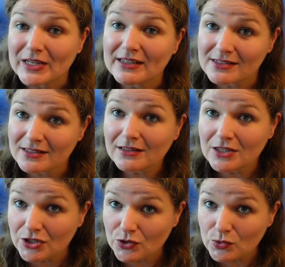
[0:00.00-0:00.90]
I still
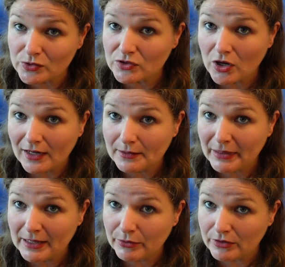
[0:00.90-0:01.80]
use toilet
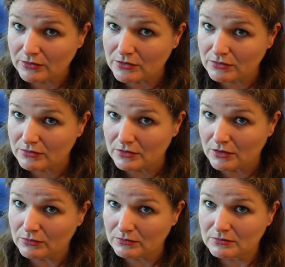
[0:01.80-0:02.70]
paper to, you
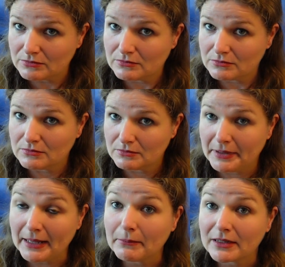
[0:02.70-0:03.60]
know,
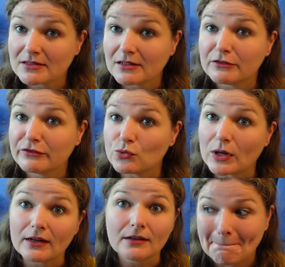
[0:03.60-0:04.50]
pat myself
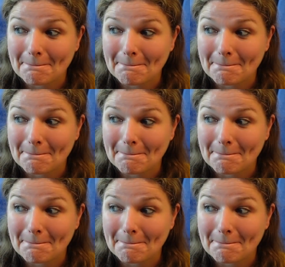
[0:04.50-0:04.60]
dry.